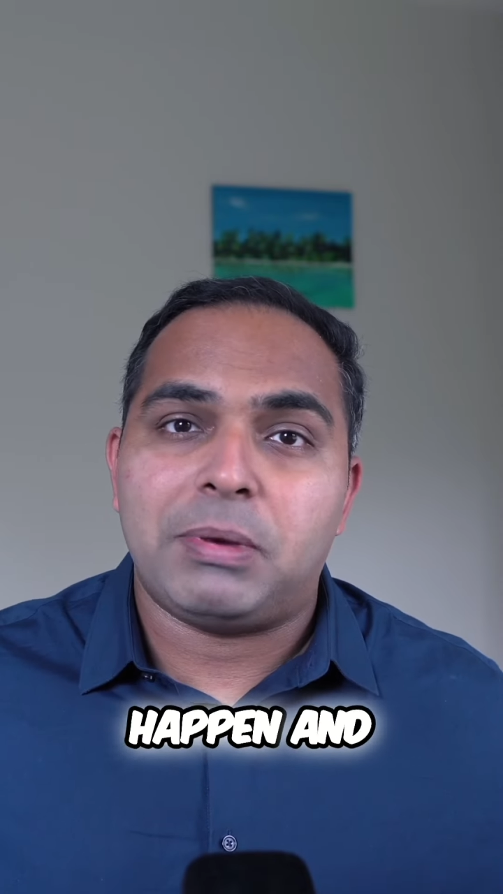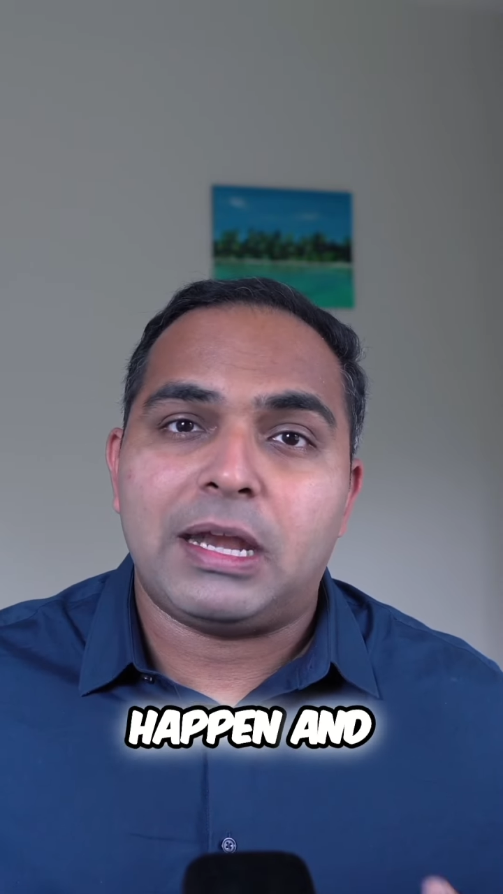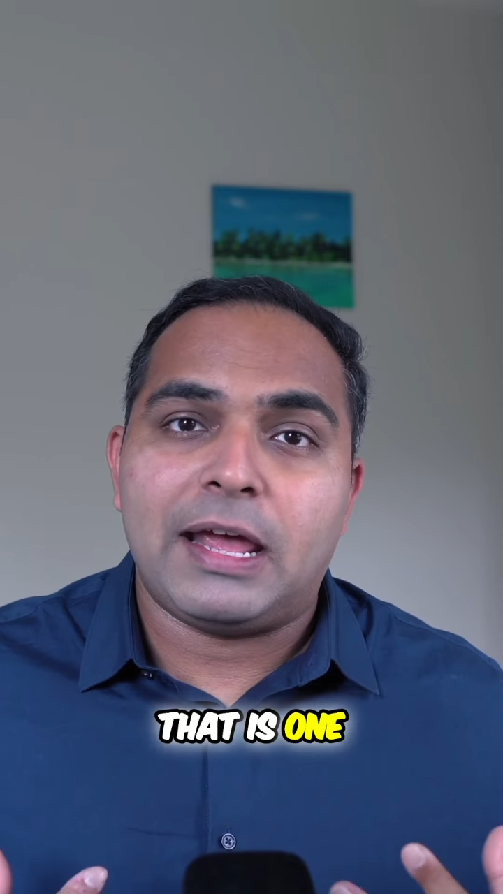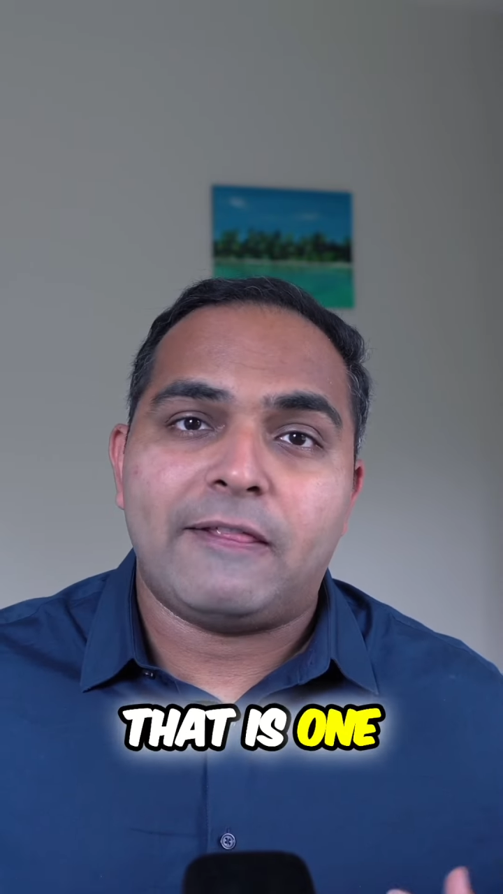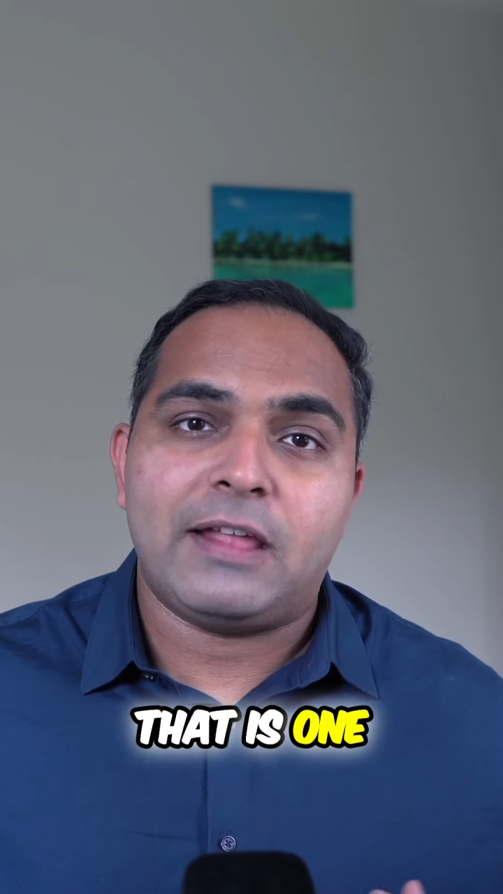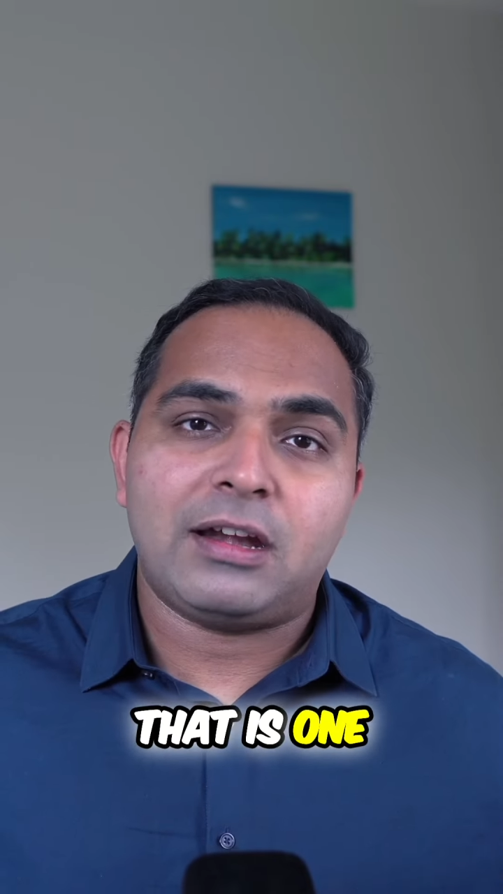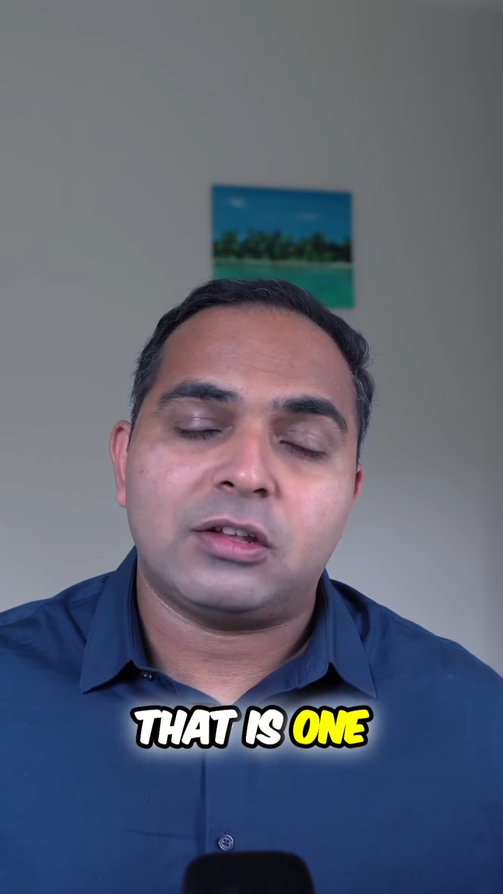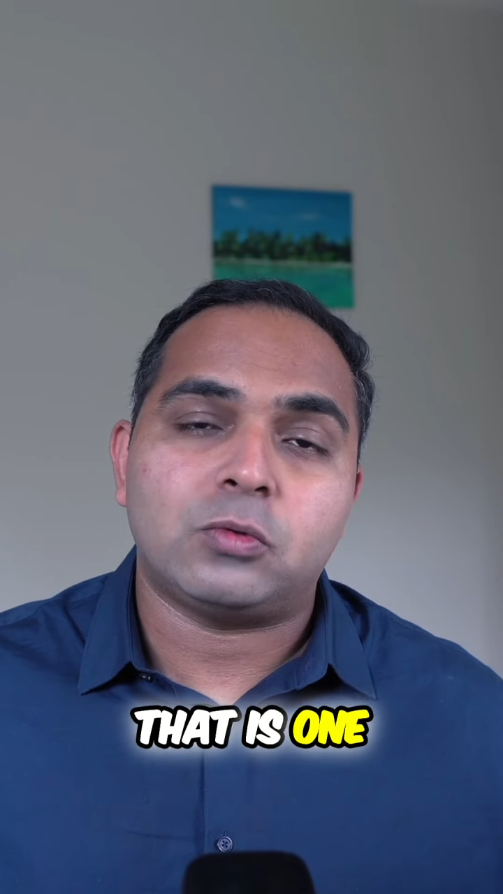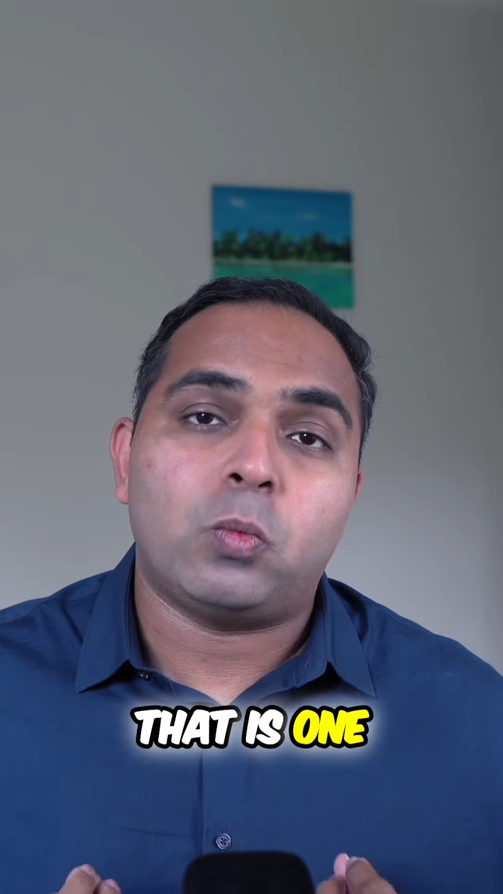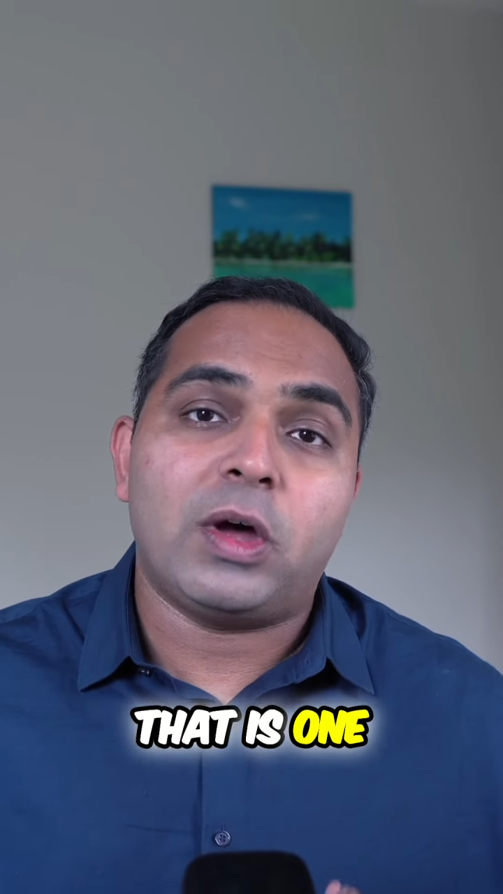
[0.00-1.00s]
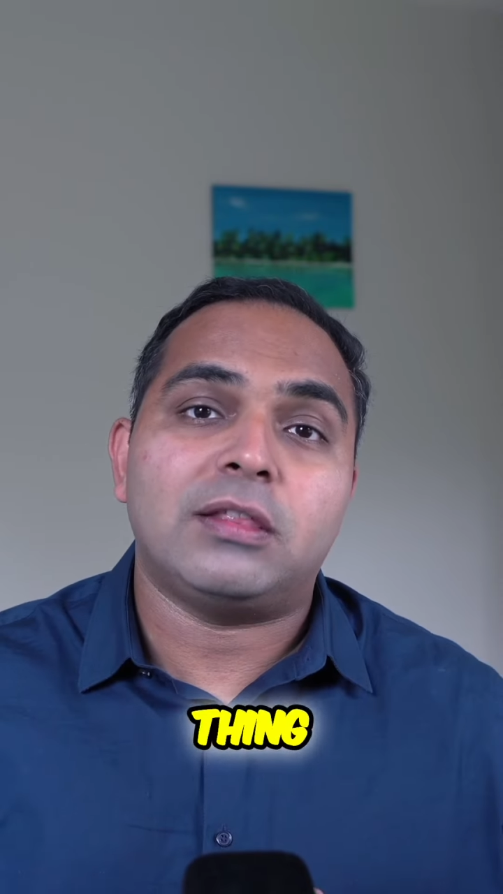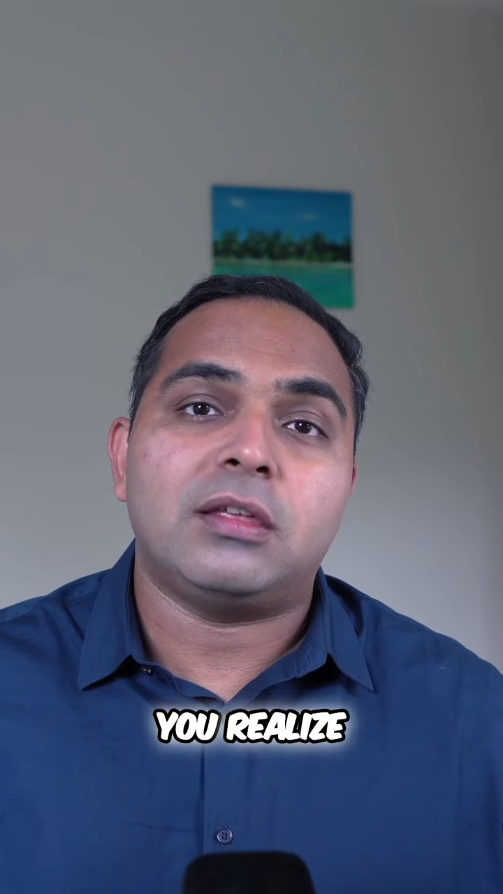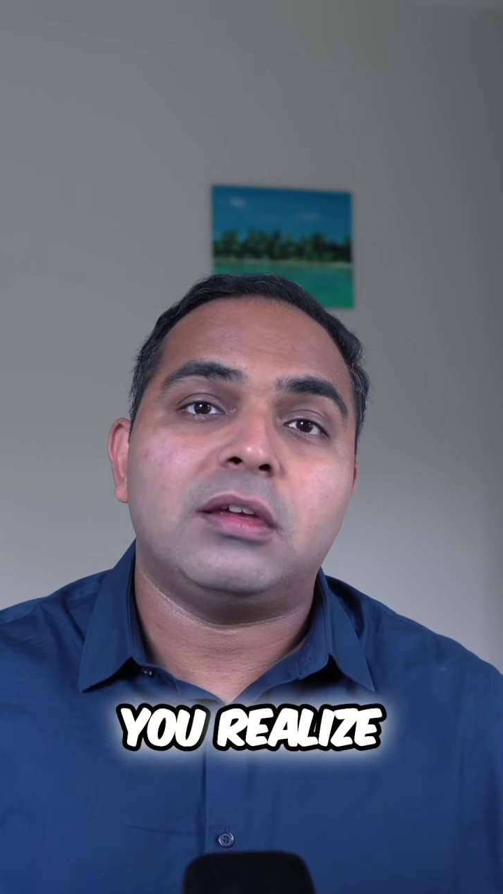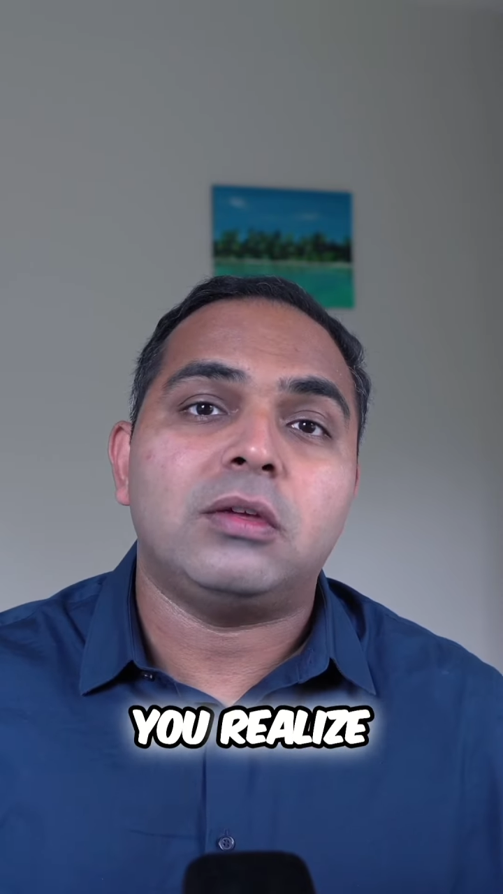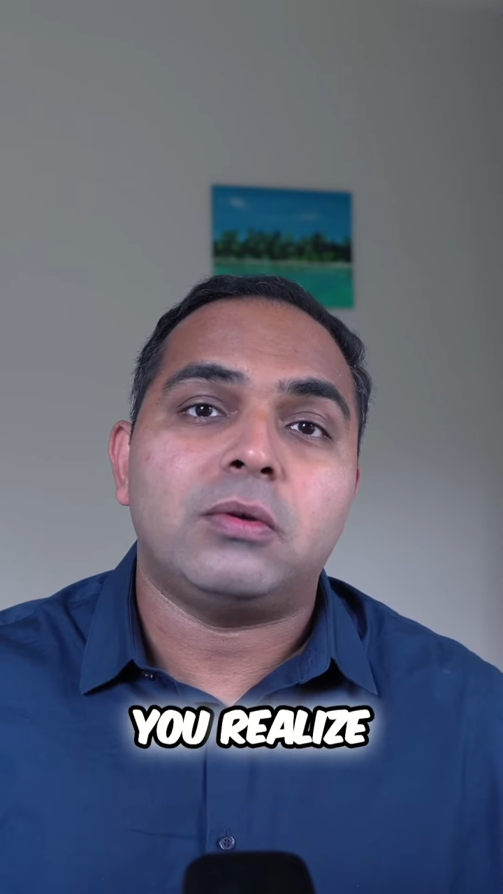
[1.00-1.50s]
And that is one thing
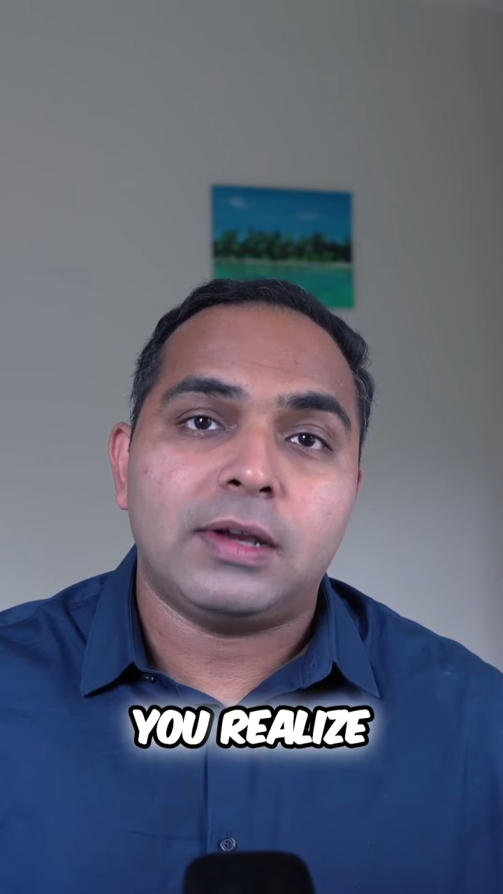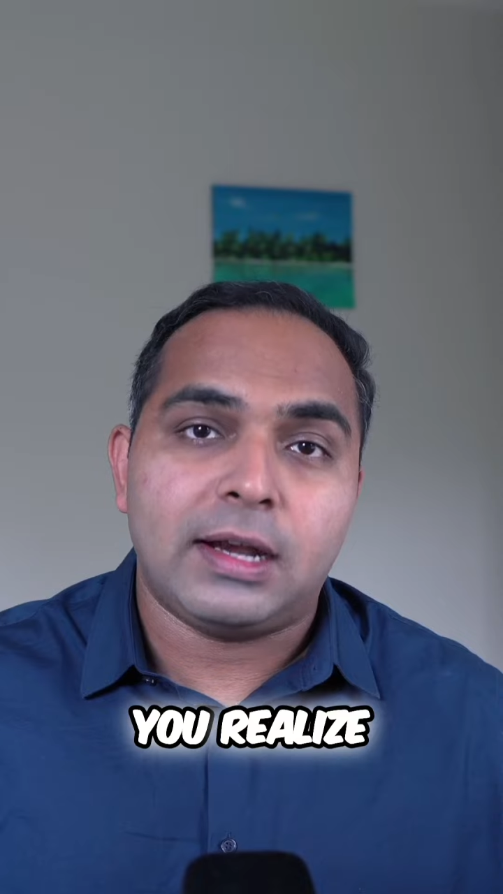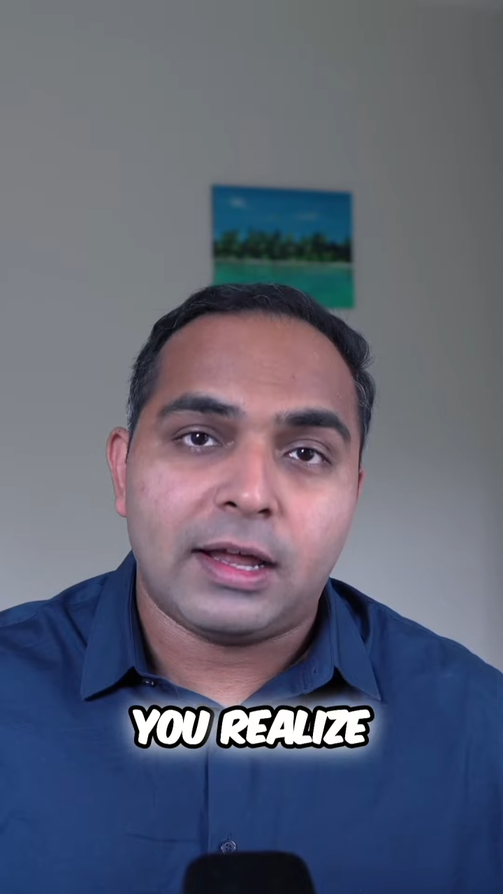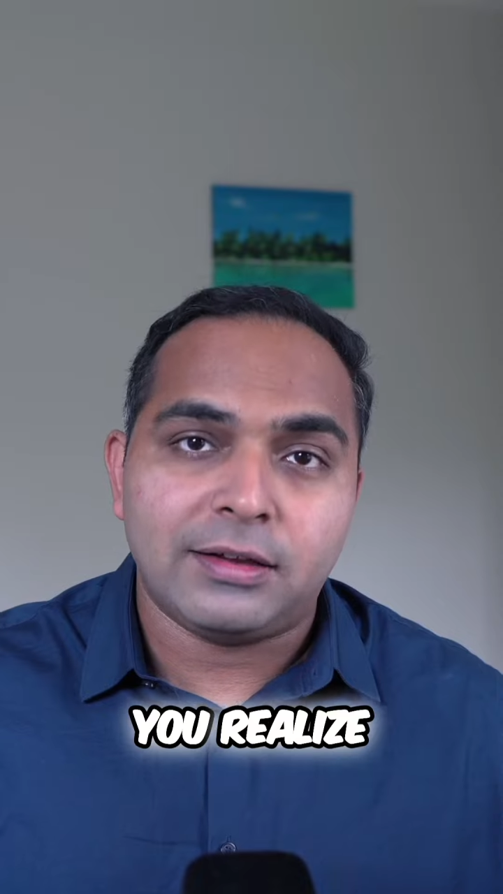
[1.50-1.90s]
you realize